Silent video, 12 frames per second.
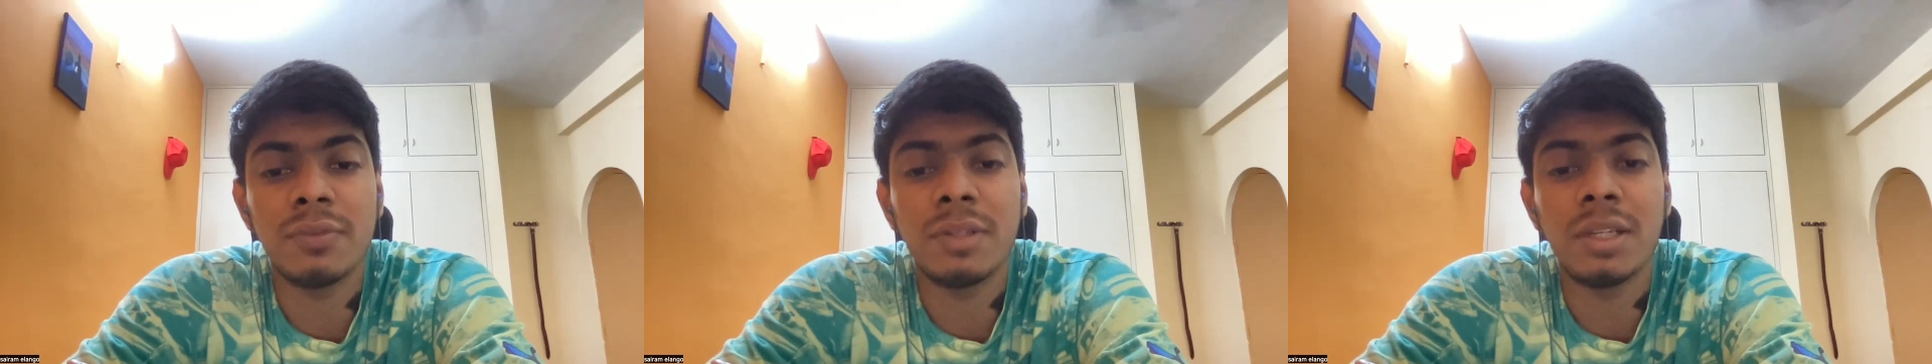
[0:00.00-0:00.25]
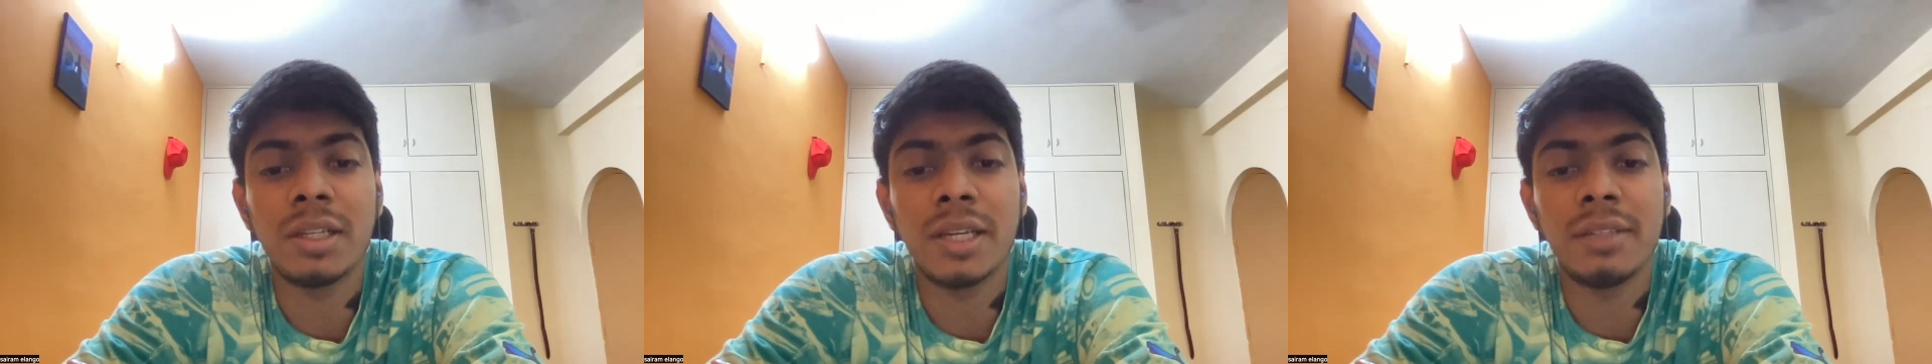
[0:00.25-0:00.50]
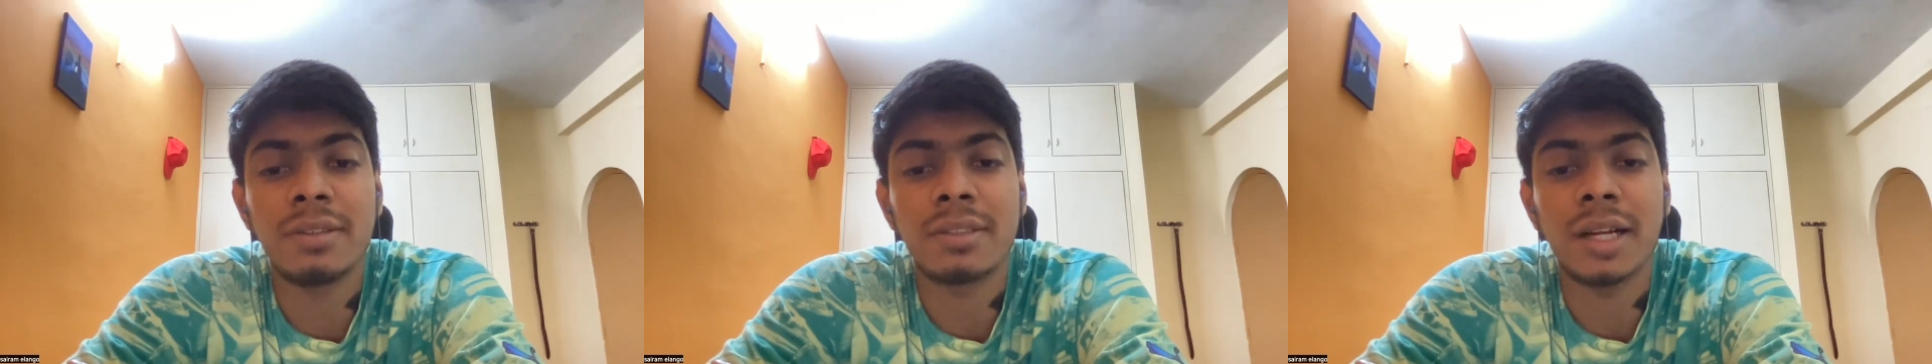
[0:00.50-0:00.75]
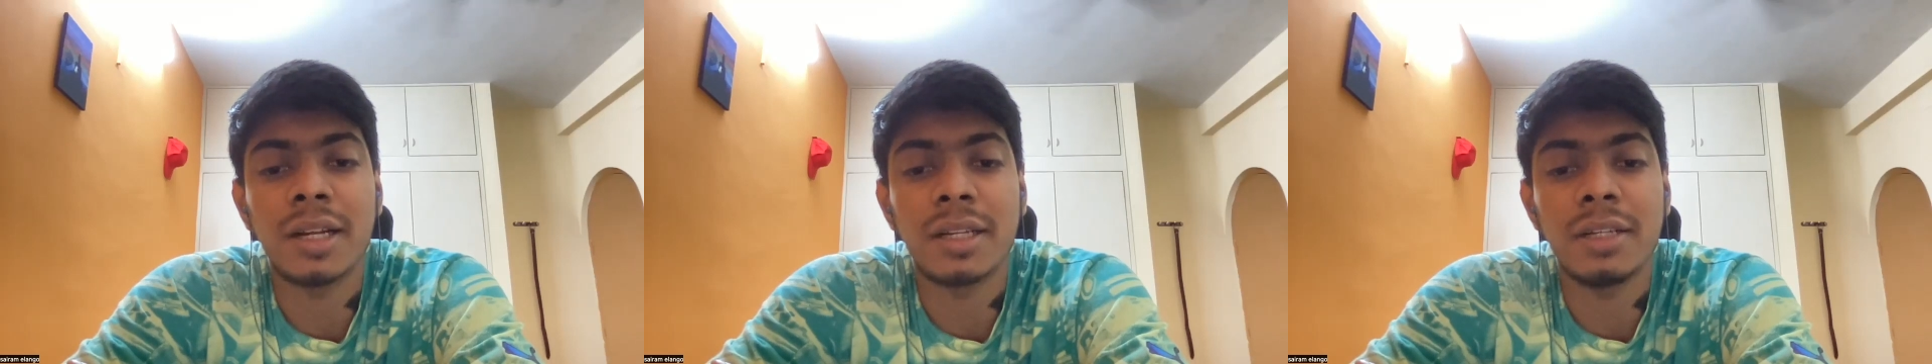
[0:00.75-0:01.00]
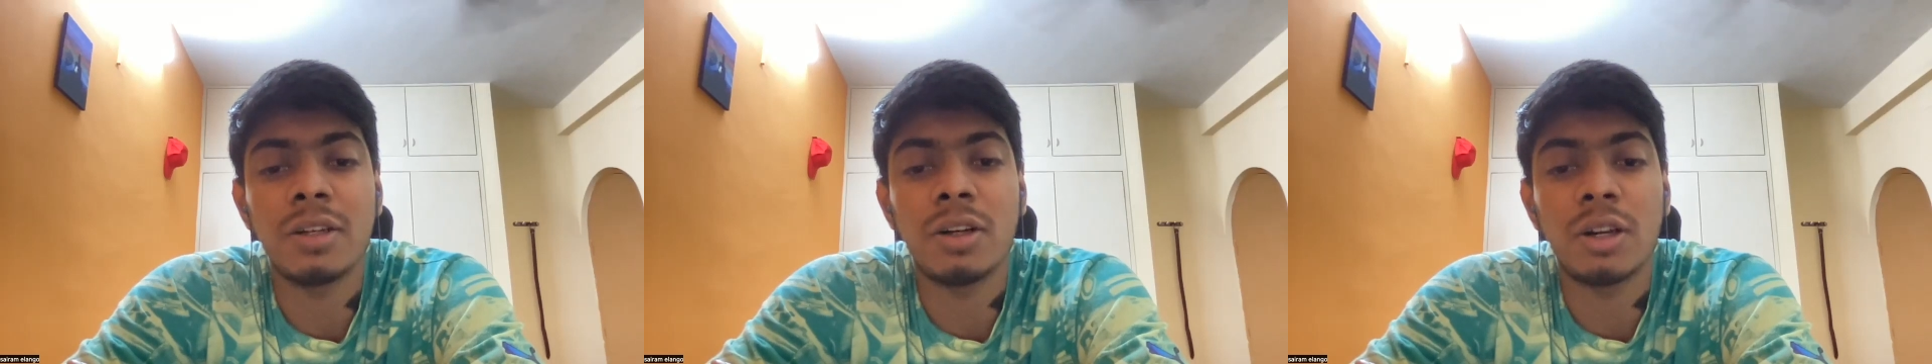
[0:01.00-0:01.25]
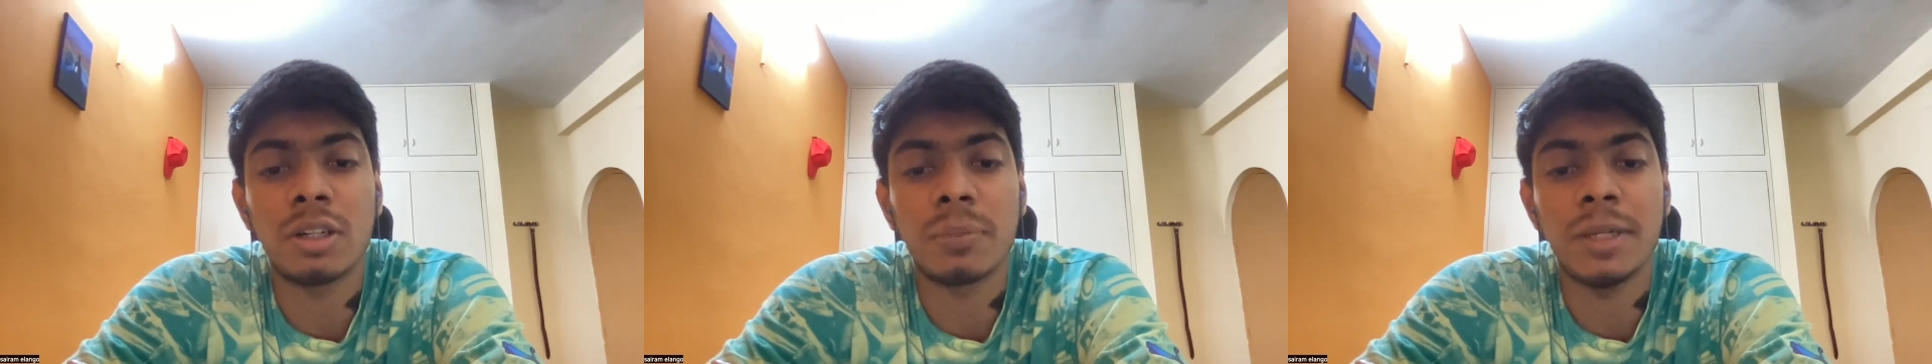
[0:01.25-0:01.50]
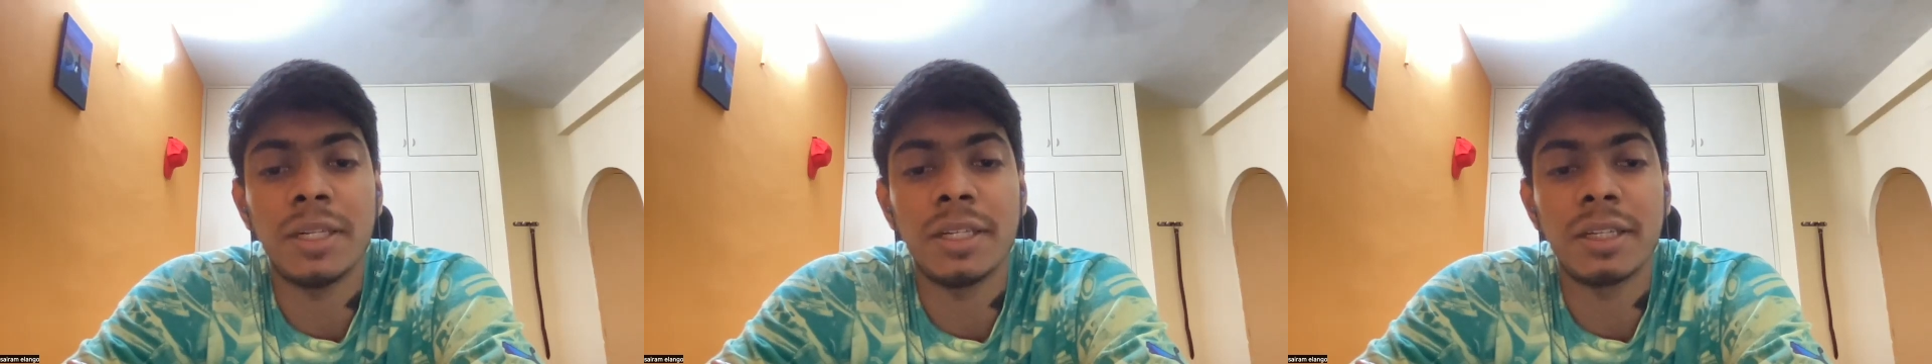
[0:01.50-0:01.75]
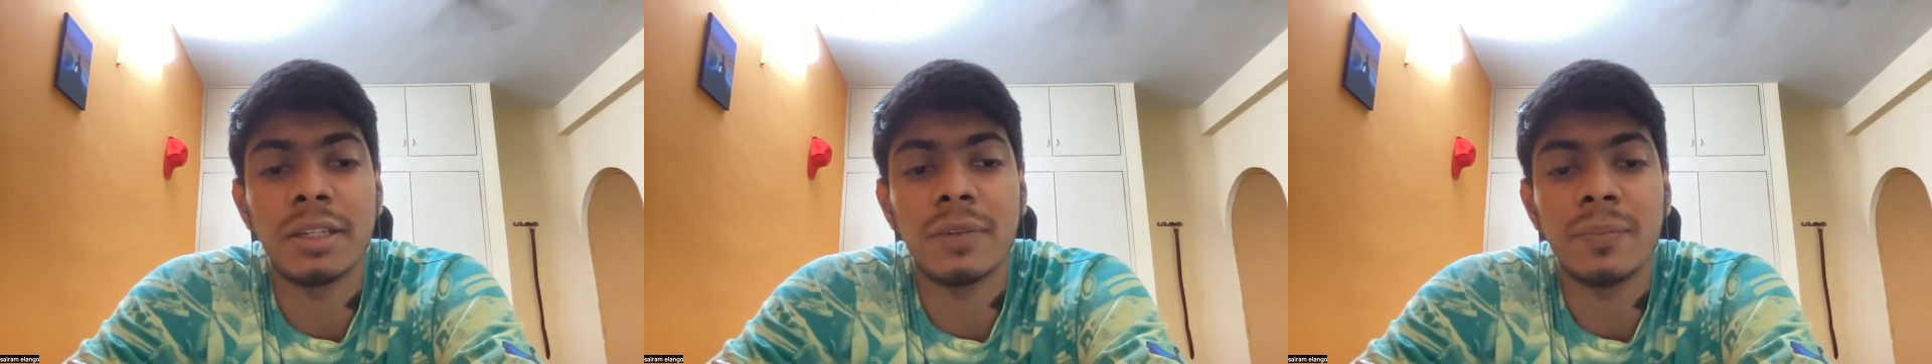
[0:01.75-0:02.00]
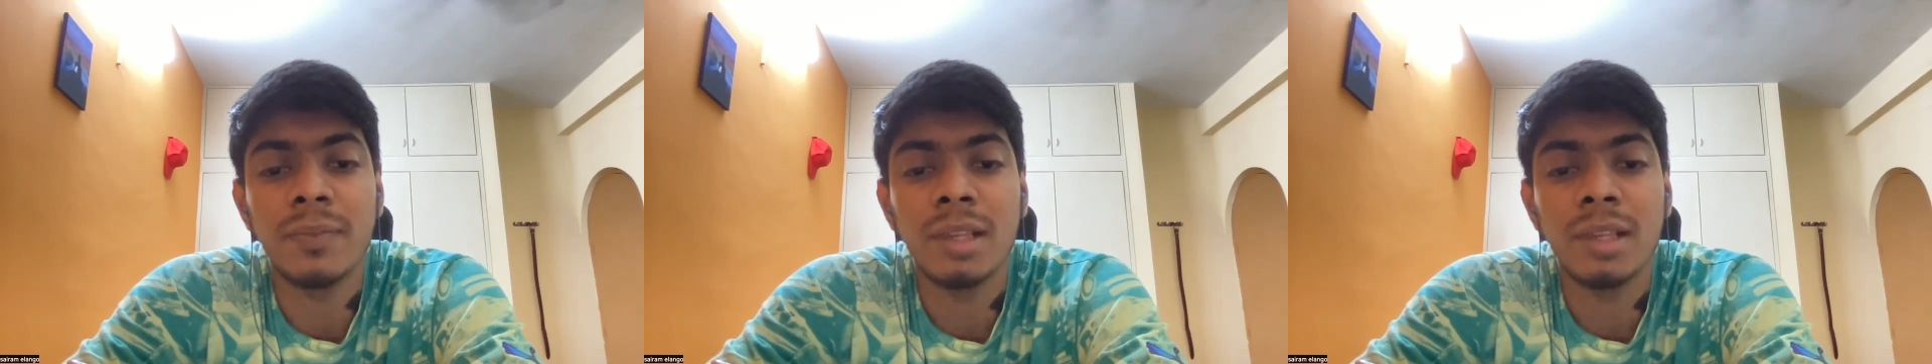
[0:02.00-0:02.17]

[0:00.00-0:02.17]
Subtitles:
will get started automatically.